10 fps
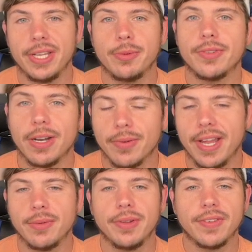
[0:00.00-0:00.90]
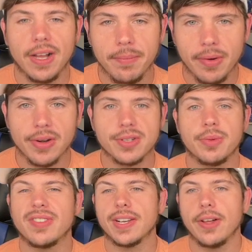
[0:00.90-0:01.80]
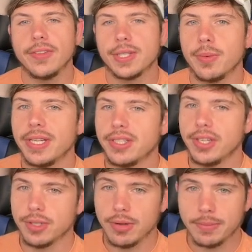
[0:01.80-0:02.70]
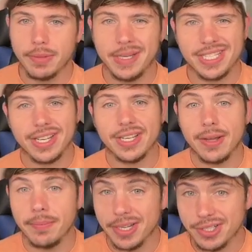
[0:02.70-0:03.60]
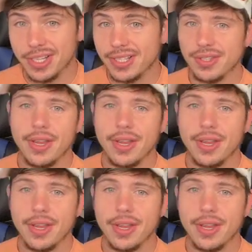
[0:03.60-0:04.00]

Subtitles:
We've got red, we've got Mars, we've got all this ways to disrupt him. He's going to combustion us.